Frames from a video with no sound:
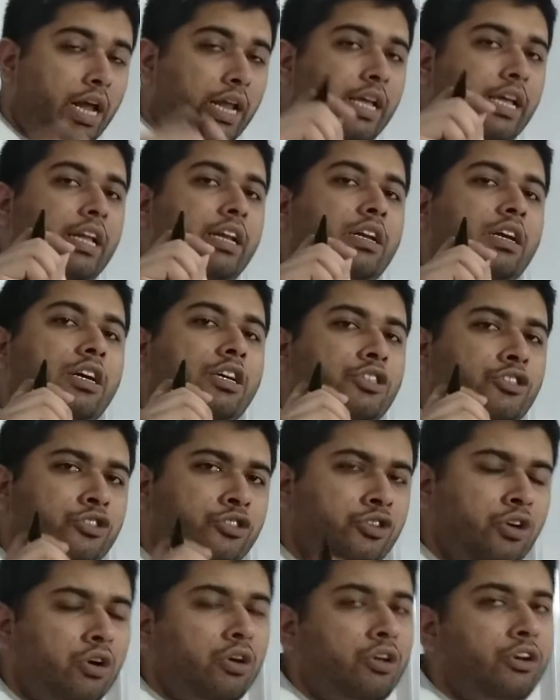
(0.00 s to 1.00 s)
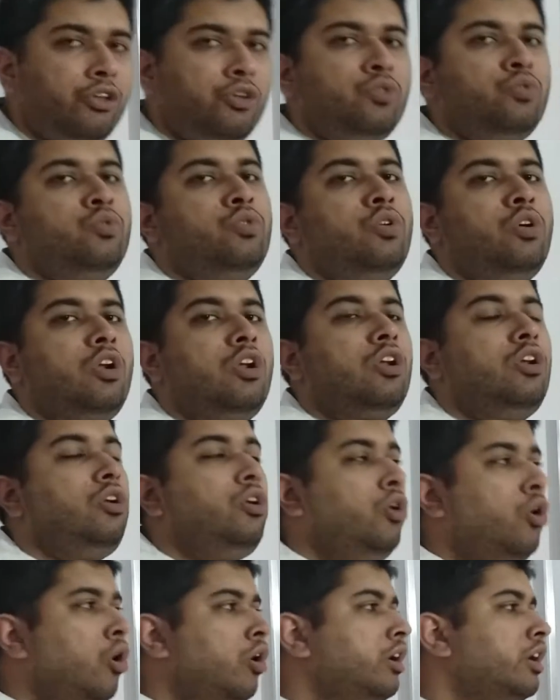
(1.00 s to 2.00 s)
I can assure you
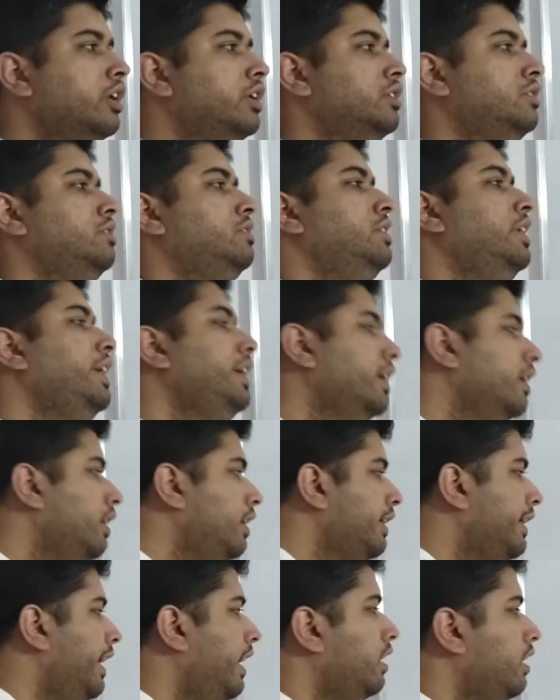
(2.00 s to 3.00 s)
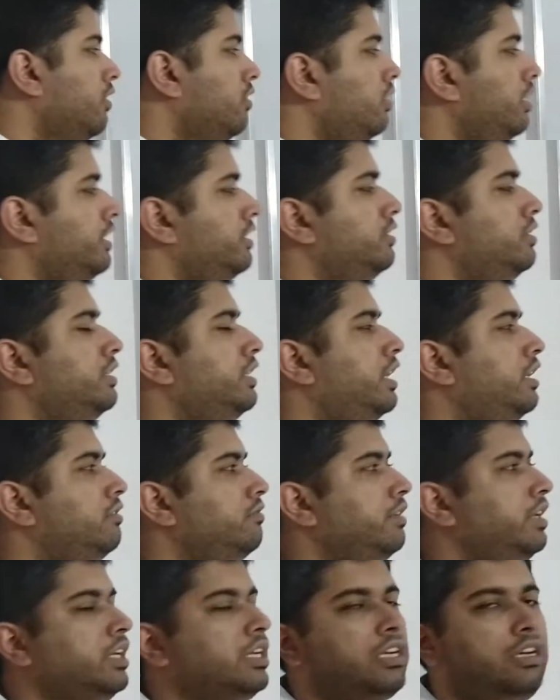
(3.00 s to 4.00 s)
not a single calculation
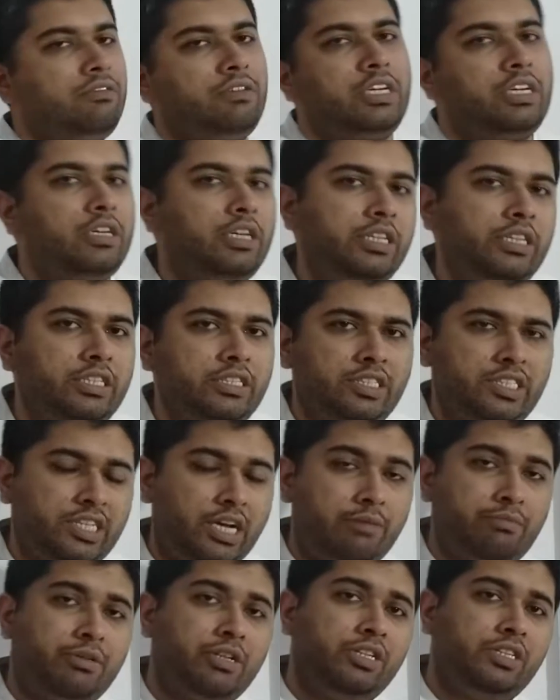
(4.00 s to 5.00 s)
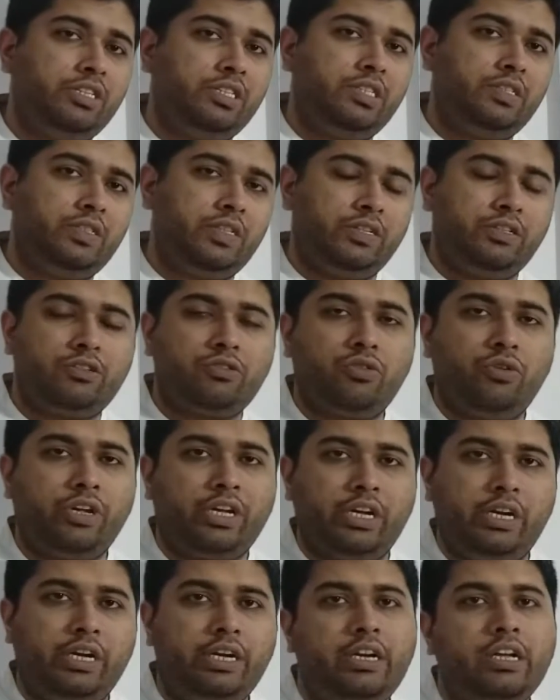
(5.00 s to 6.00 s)
that we'll cover in this chapter in this session
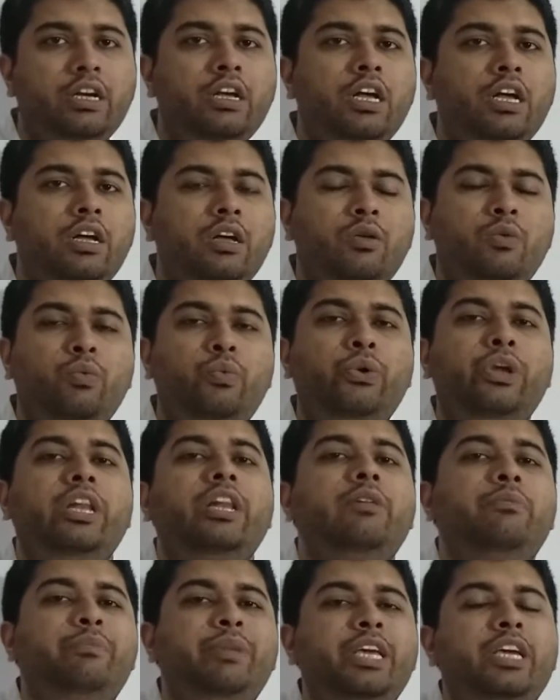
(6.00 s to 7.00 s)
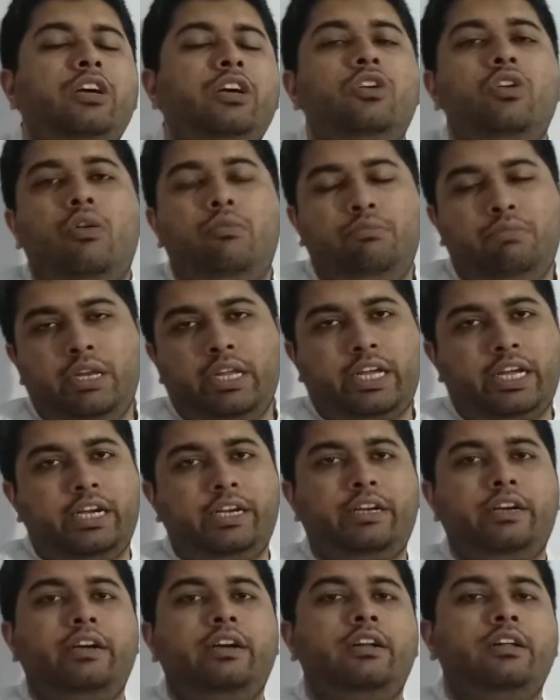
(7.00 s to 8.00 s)
going ahead will be
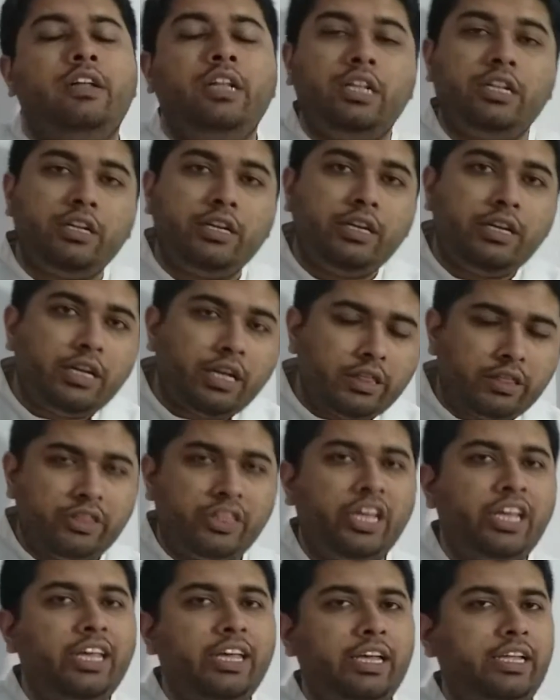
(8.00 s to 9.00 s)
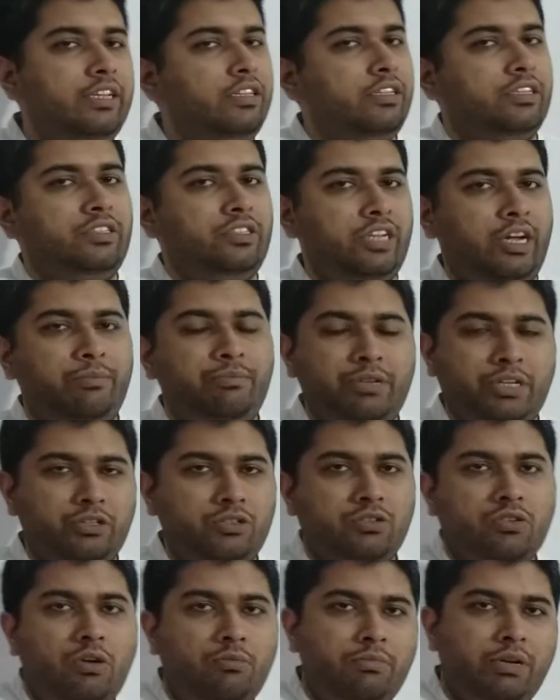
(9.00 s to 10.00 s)
complicated. Nothing in this
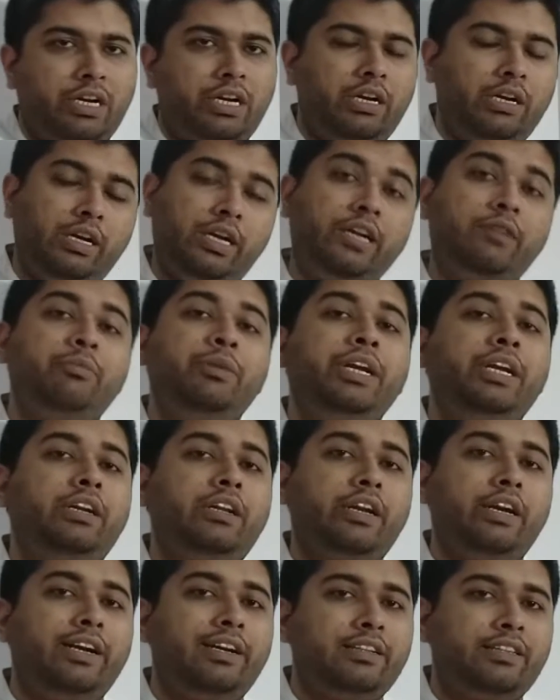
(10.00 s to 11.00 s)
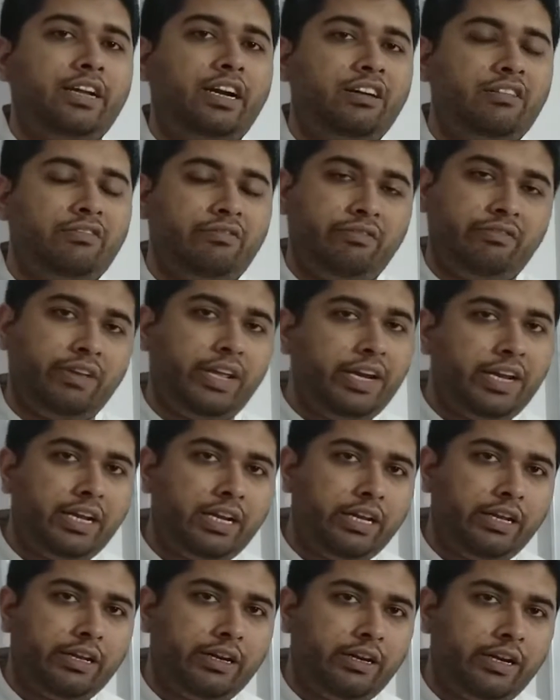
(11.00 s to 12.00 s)
chapter is complicated. Let me iterate that
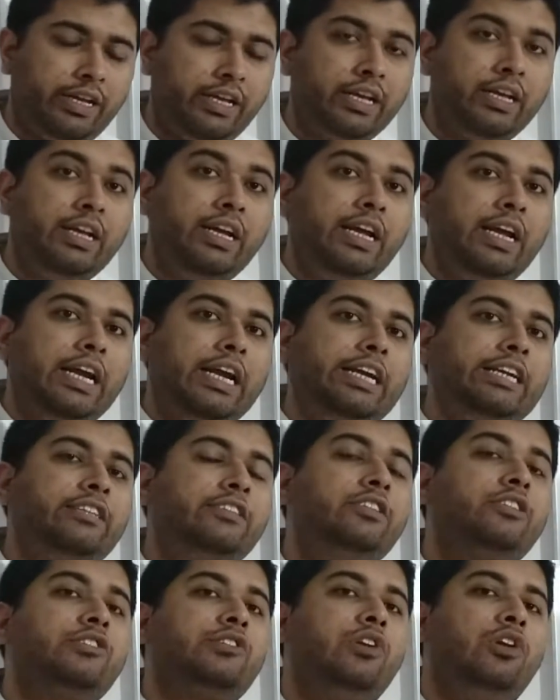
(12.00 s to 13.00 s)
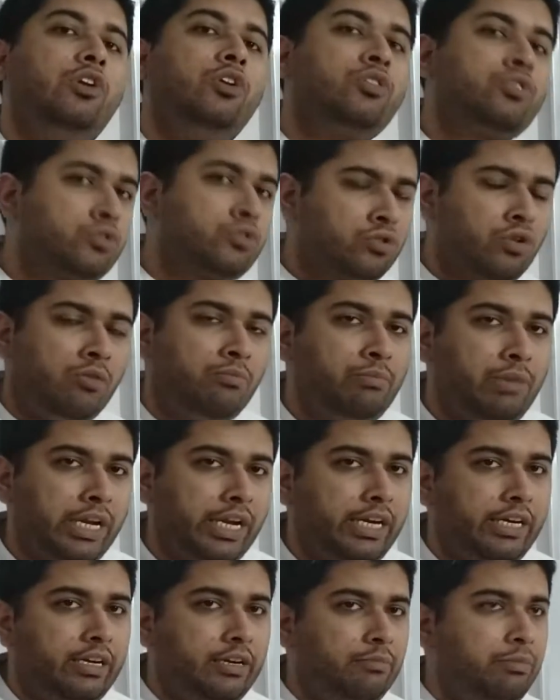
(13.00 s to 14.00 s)
very clearly. It just looks
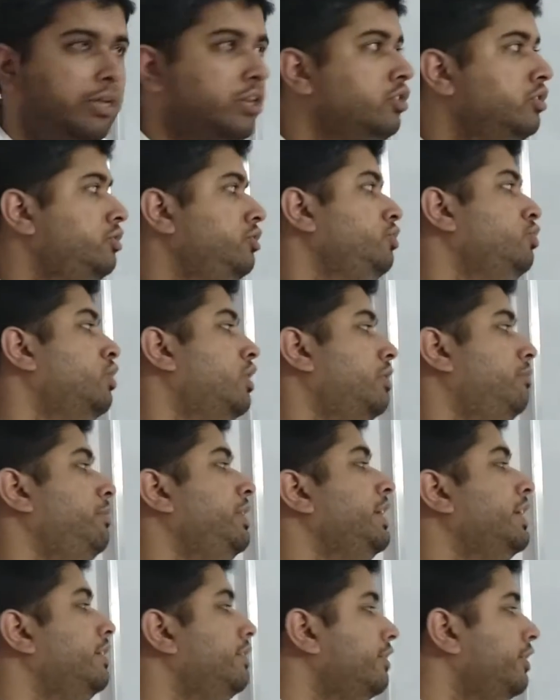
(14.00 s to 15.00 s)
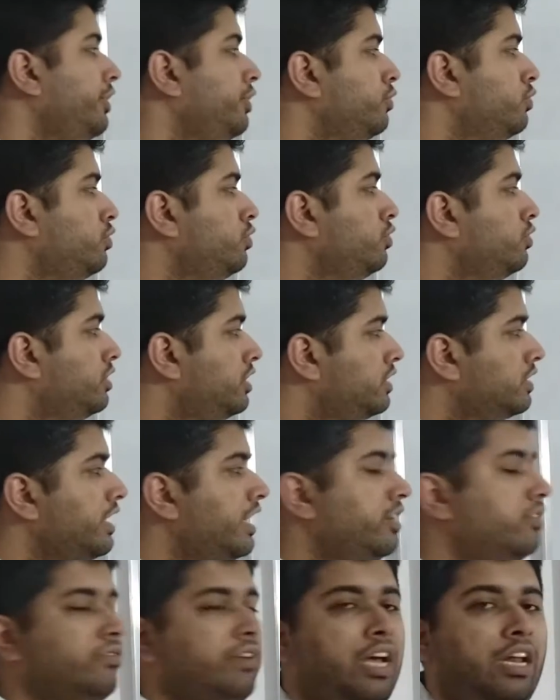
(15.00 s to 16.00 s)
complicated because you are being introduced to
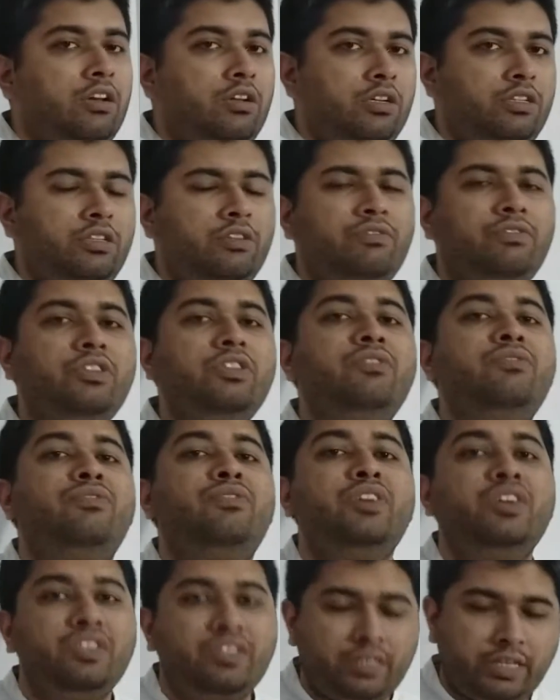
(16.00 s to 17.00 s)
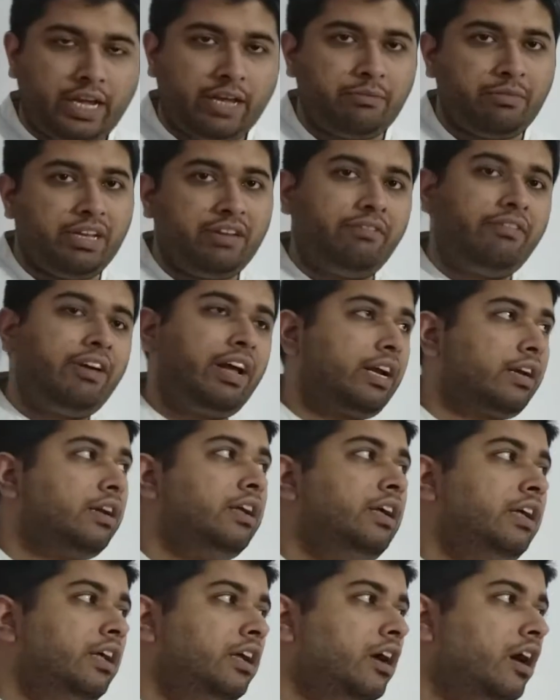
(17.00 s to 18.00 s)
this kind of calculation for the first time. In
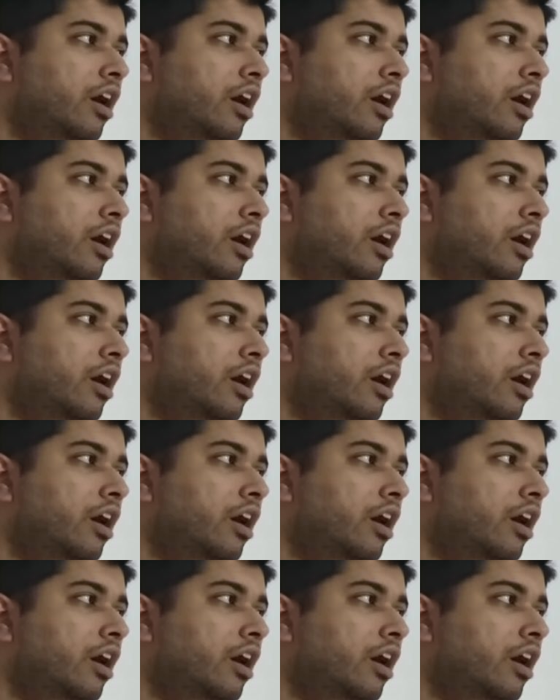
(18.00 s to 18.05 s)
fact,